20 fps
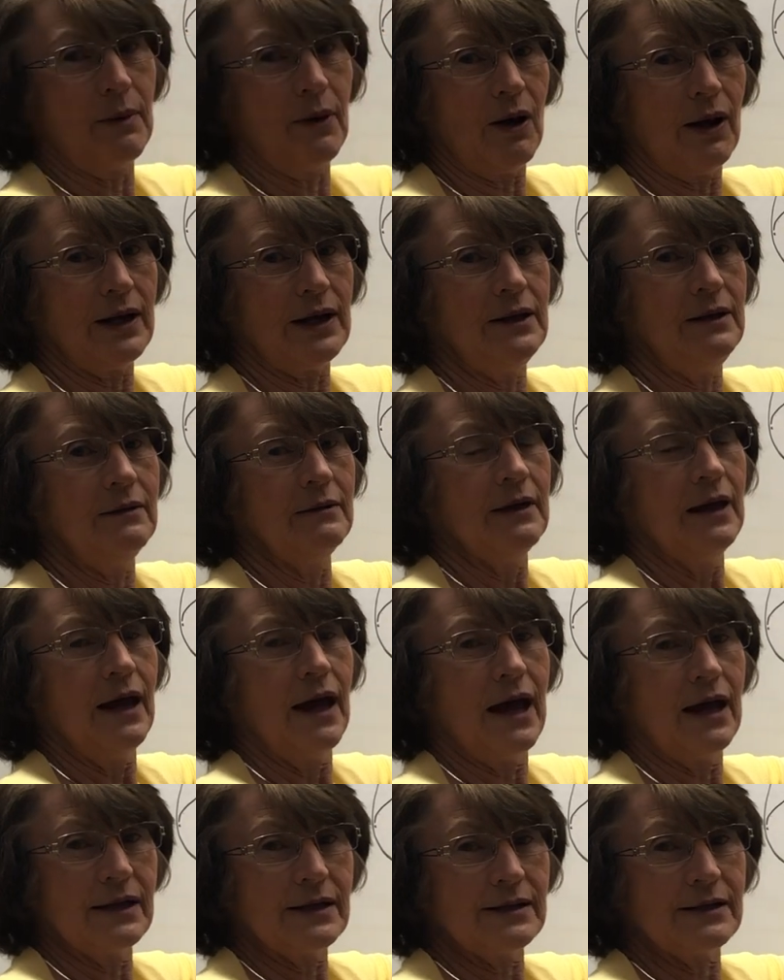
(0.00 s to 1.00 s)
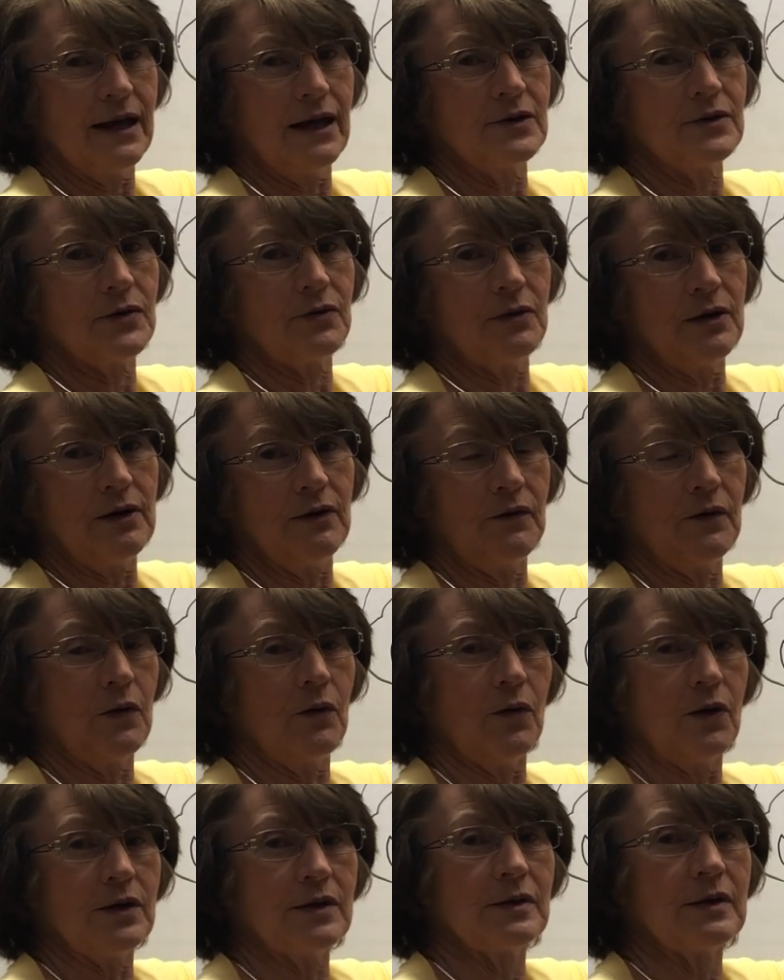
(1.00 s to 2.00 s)
body, and sensory, of
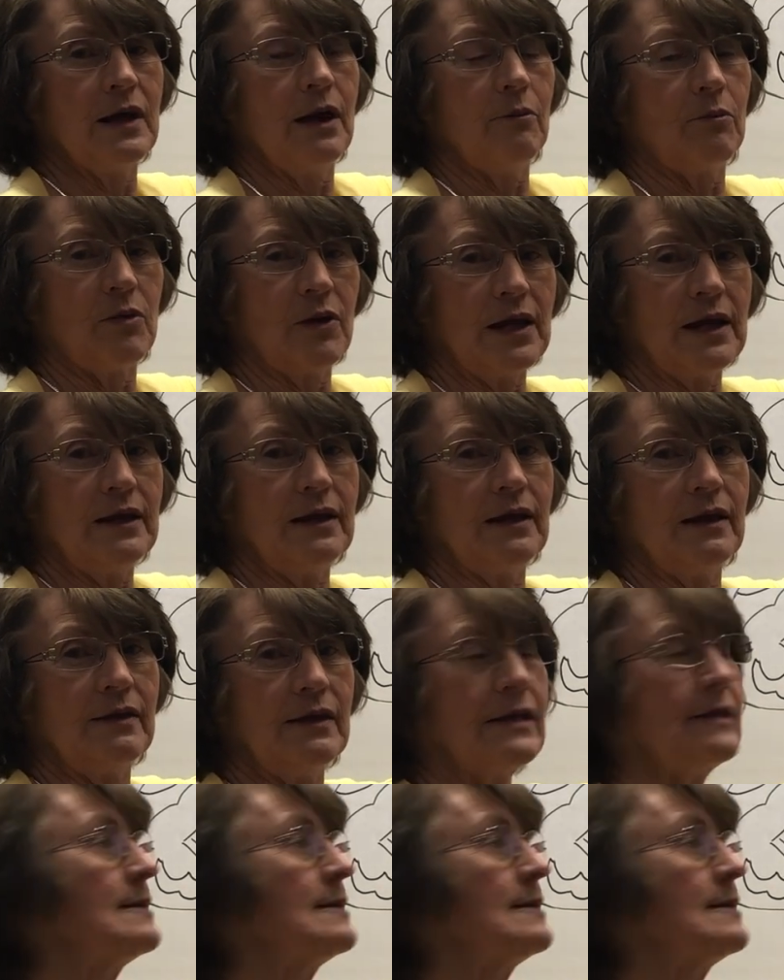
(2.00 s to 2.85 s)
course, bringing in the